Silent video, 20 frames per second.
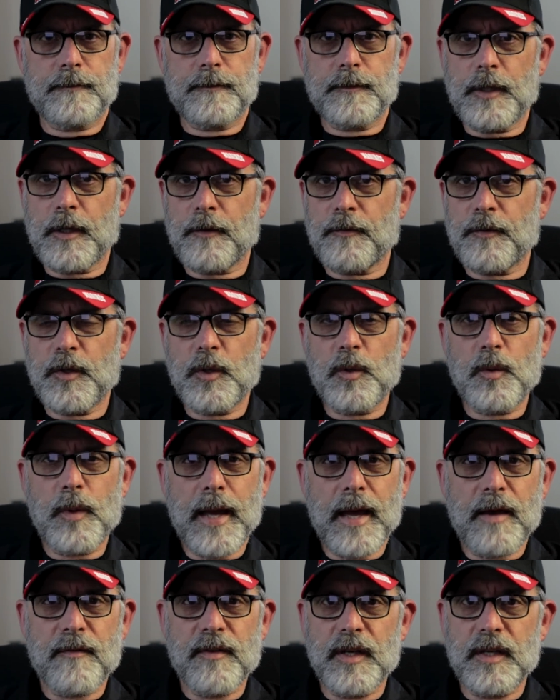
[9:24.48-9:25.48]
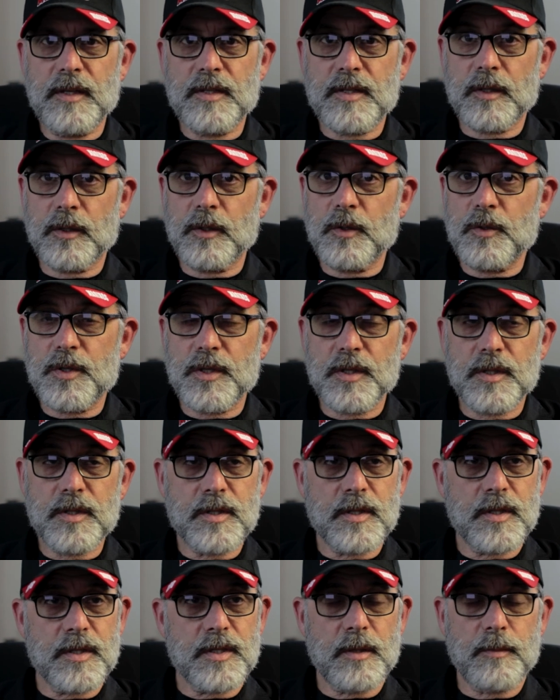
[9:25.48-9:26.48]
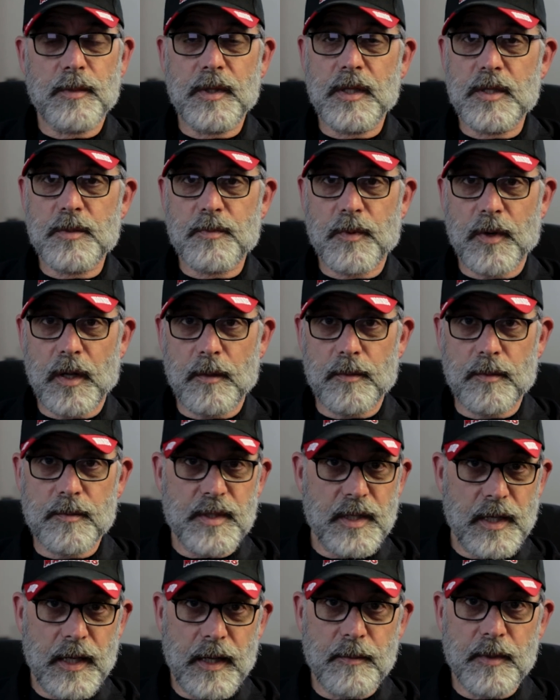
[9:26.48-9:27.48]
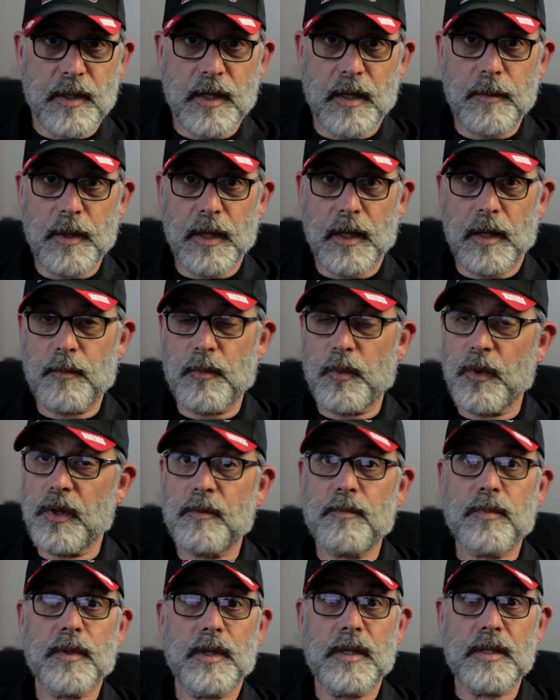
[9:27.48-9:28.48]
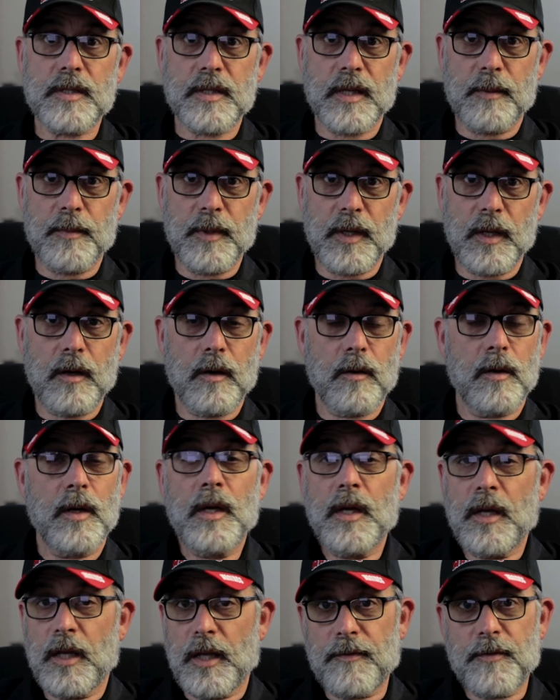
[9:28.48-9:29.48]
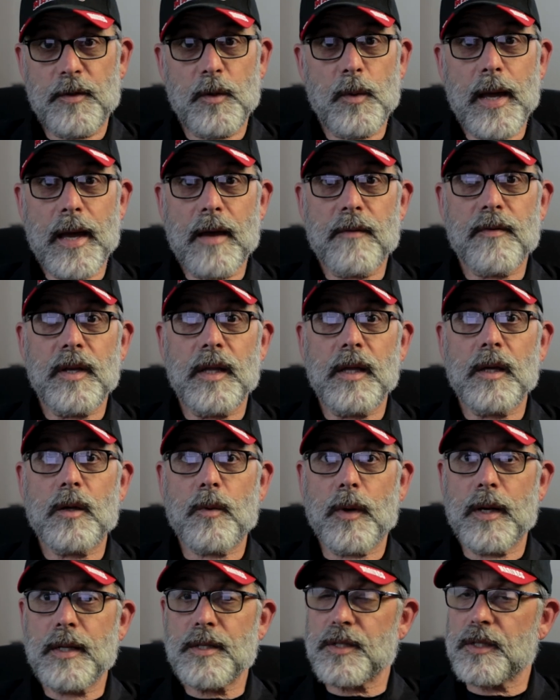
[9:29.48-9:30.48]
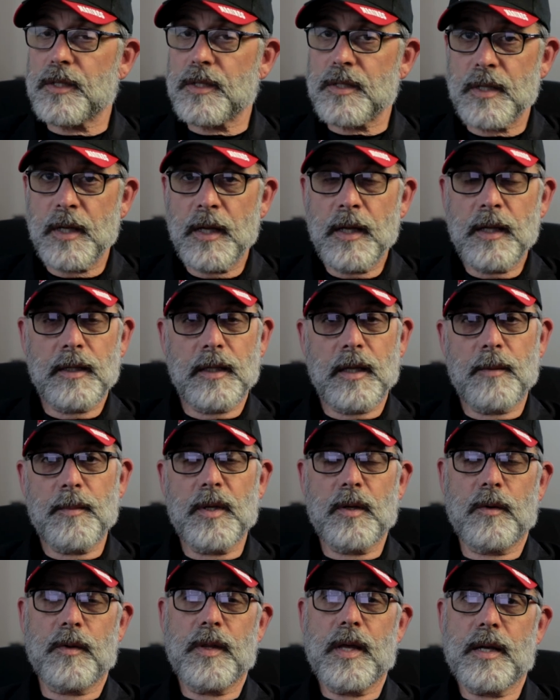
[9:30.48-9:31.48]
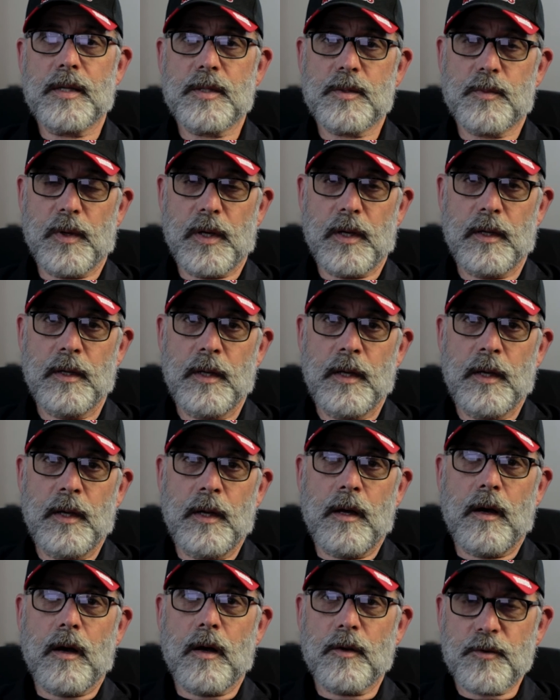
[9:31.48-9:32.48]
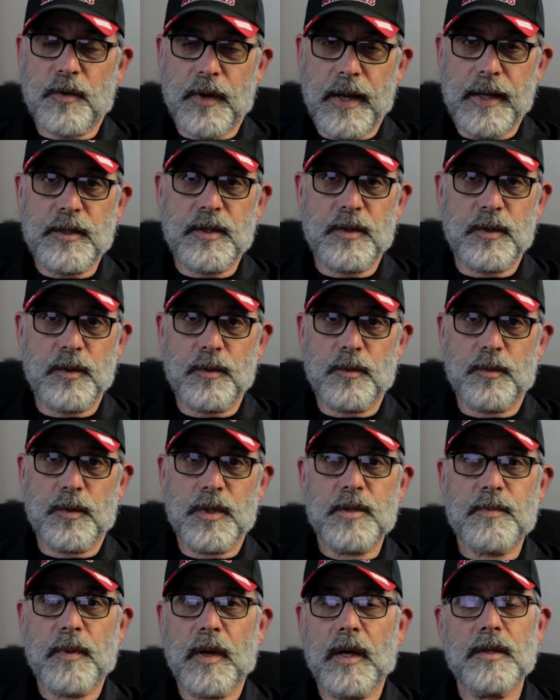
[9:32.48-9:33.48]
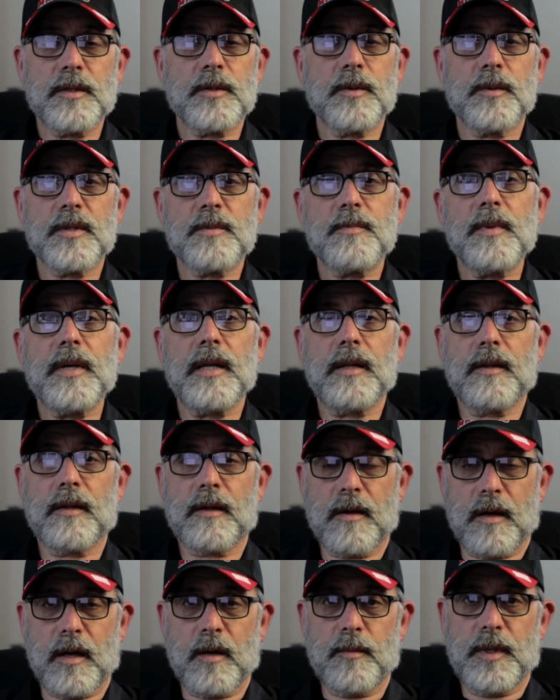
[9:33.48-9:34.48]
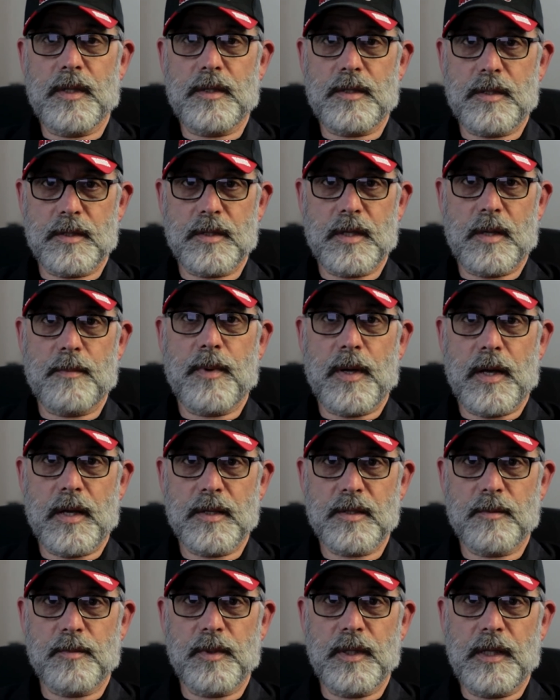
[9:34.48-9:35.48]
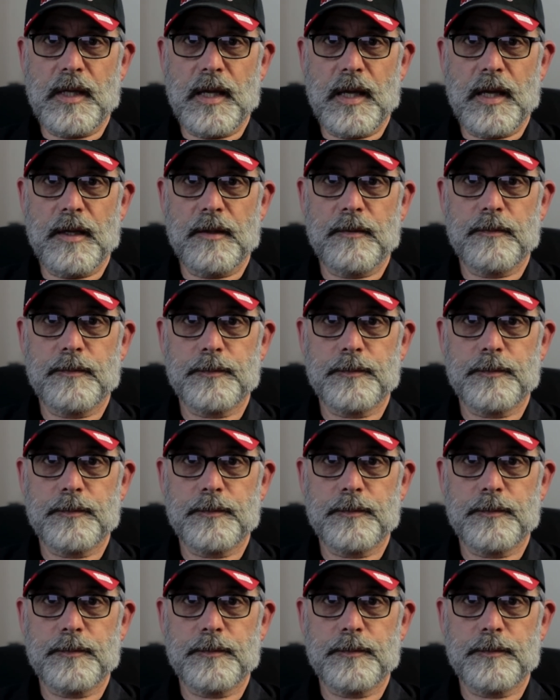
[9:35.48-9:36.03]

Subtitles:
If you have any solutions to some of these problems that I'm coming up with, please let me know. If you have any questions, let me know that as well. I'll try to respond to as many of the comments as I possibly can.